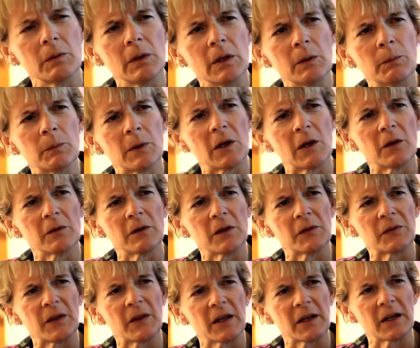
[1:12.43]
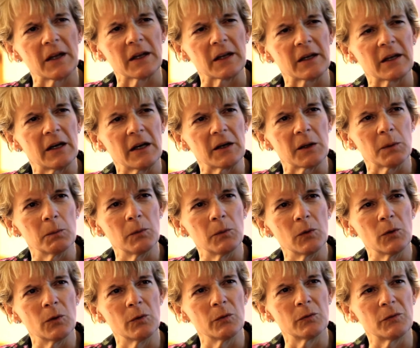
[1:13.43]
critical to my success. When I
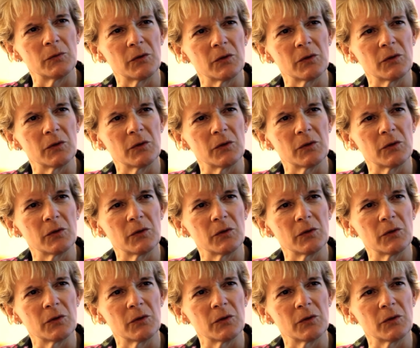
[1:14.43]
moved